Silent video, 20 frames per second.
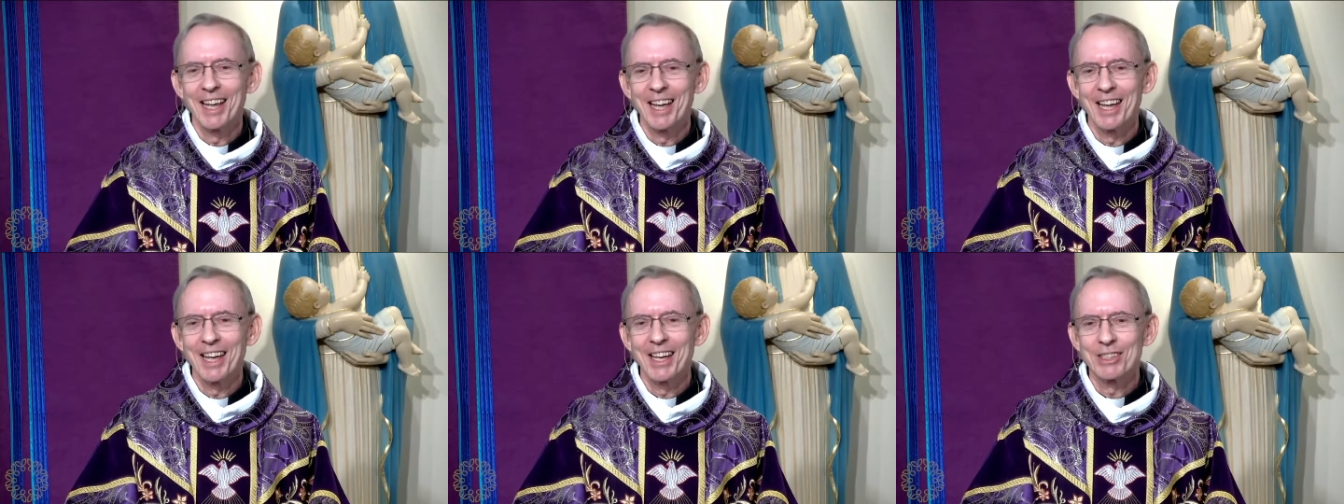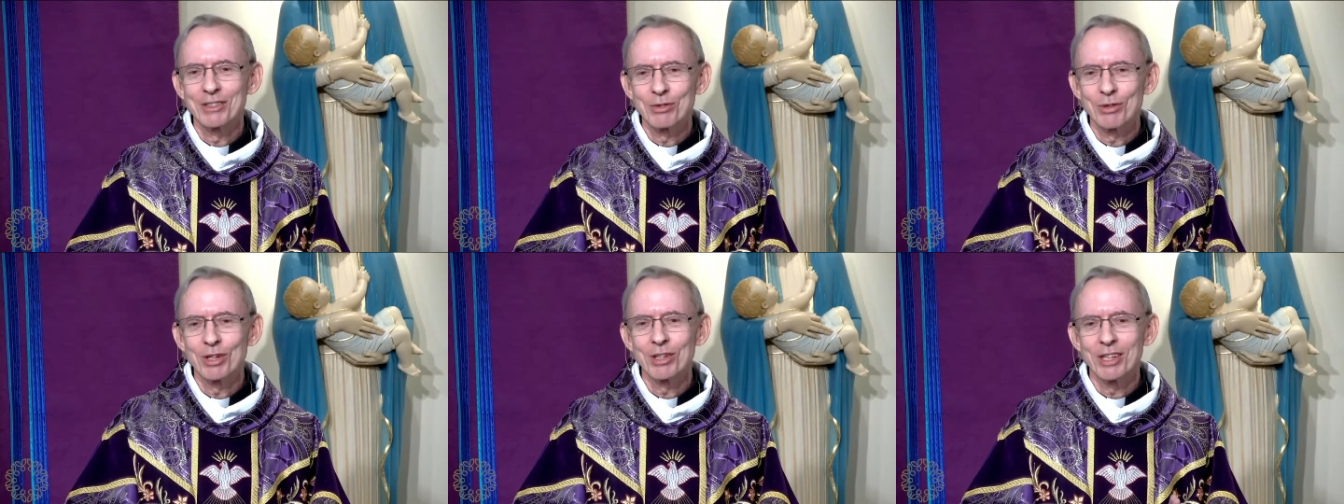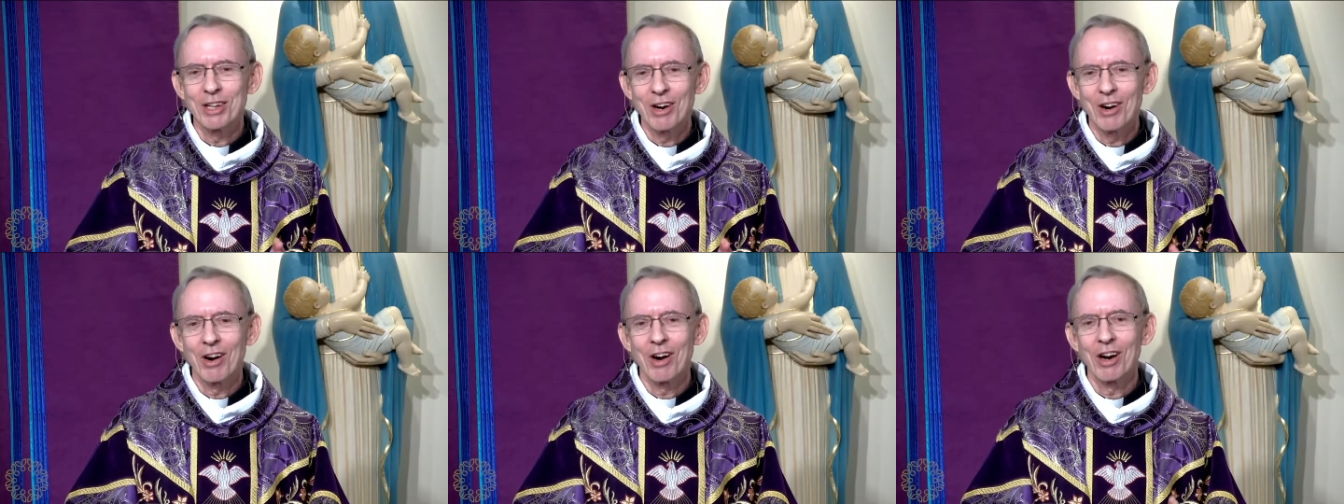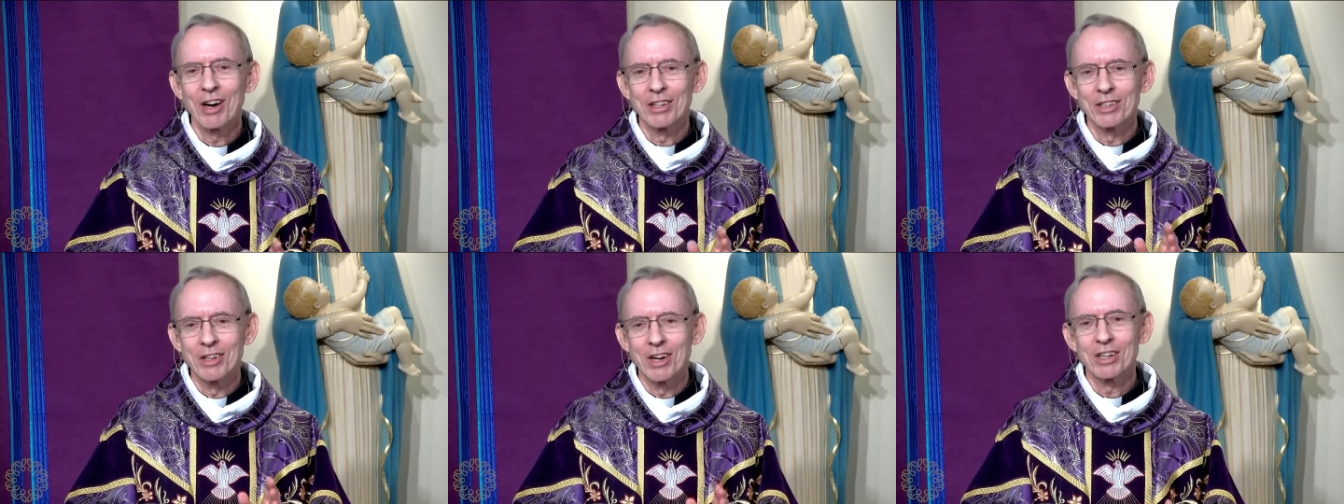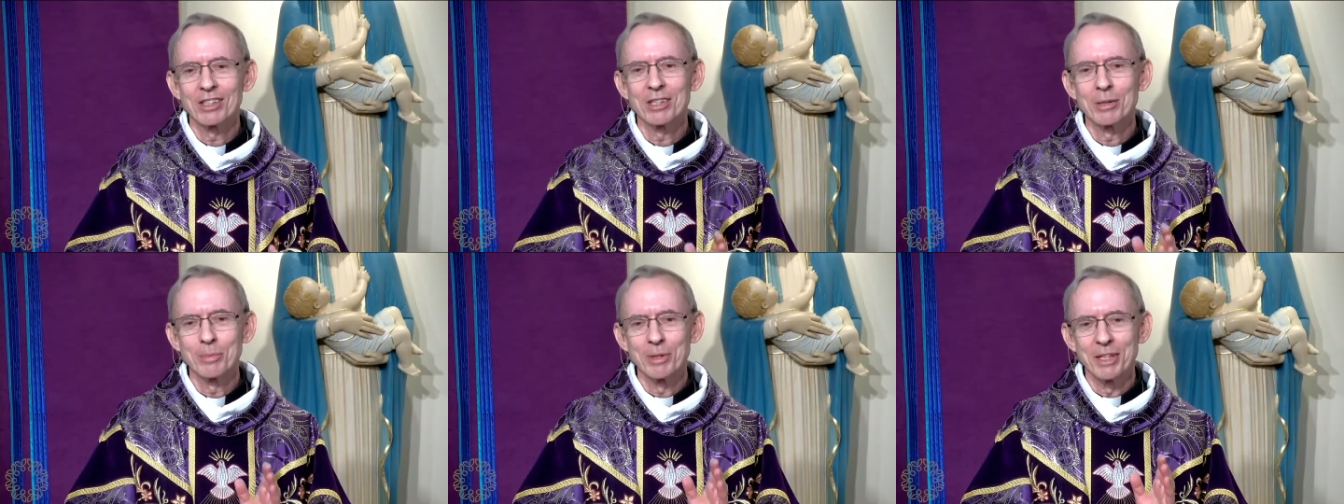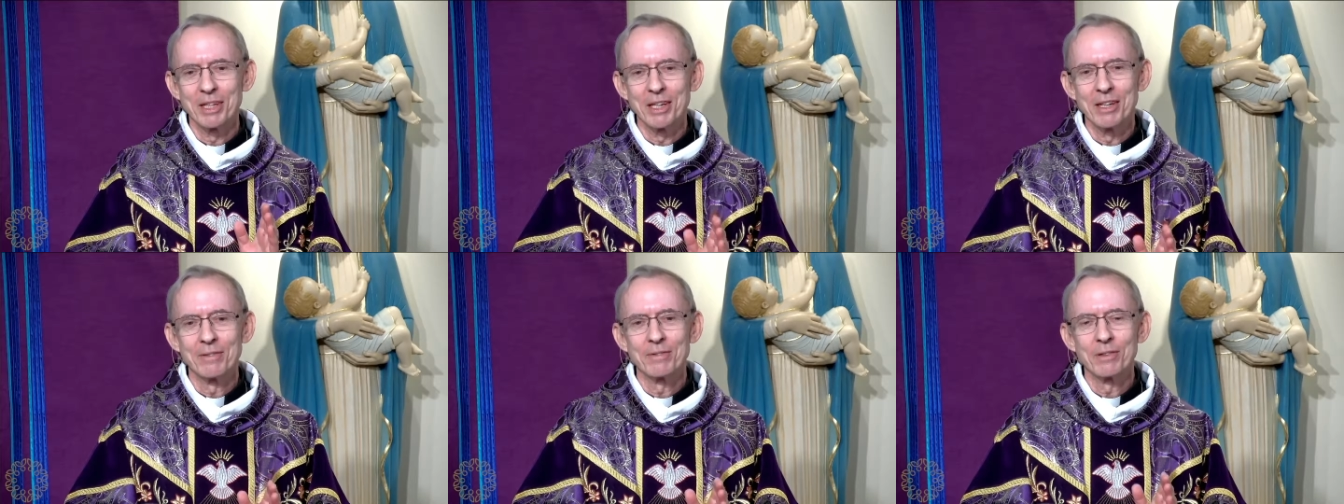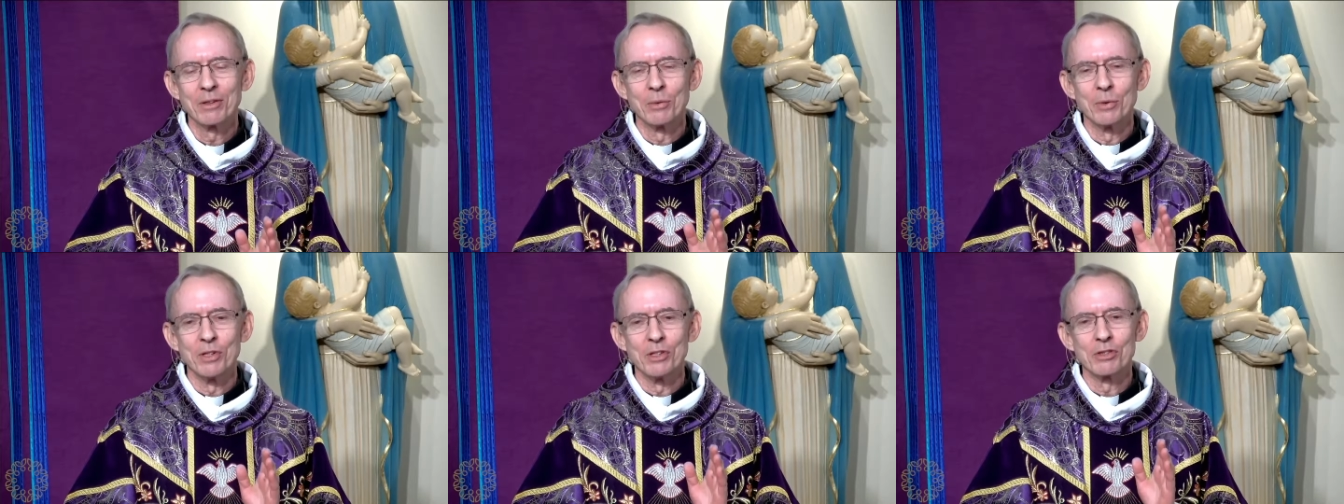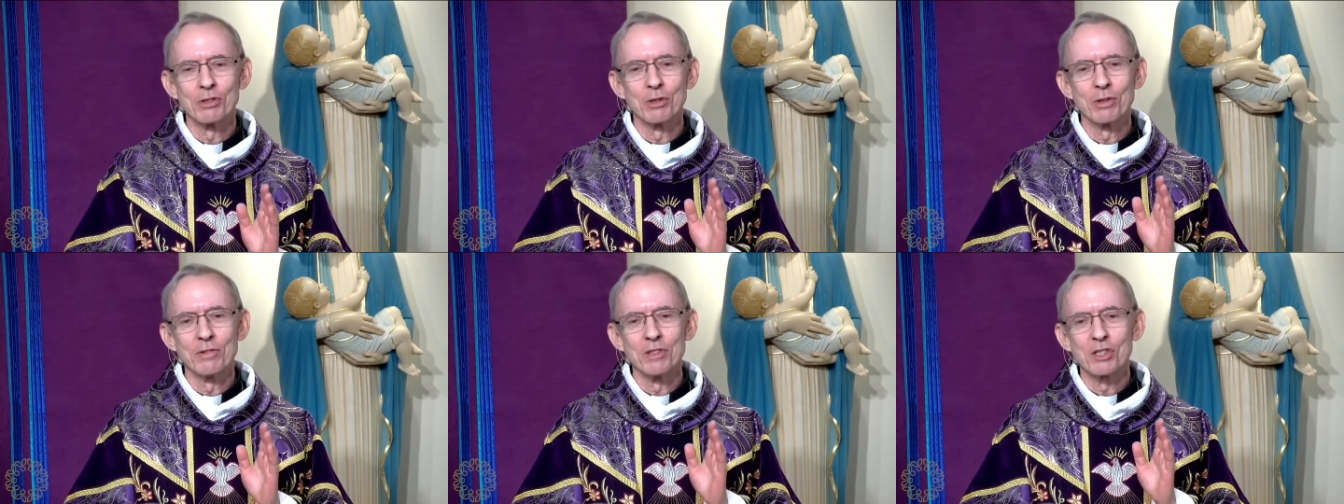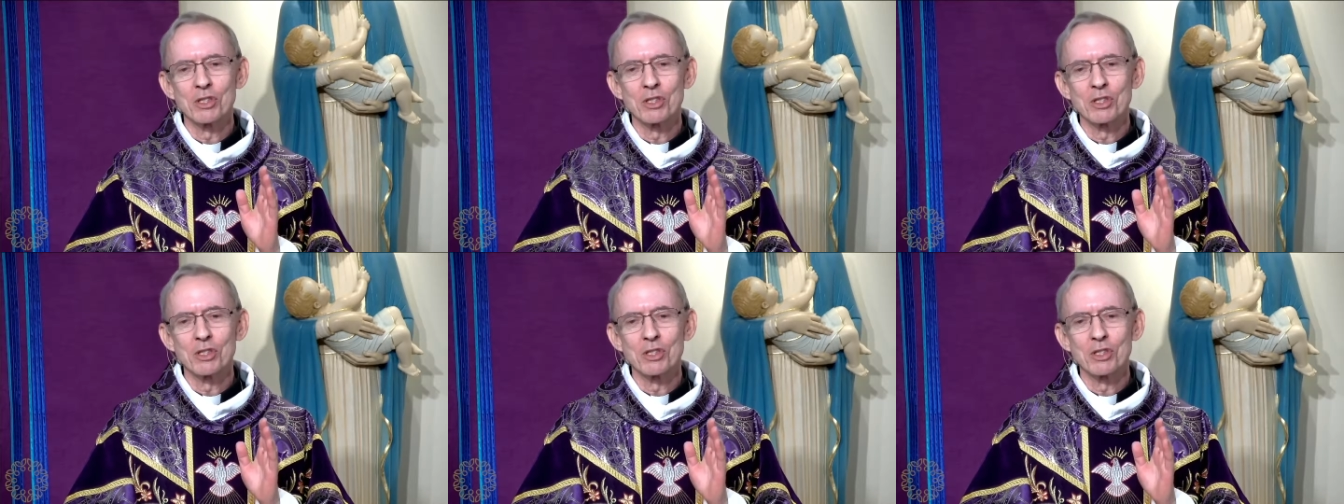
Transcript: It's really hard not to be influenced or even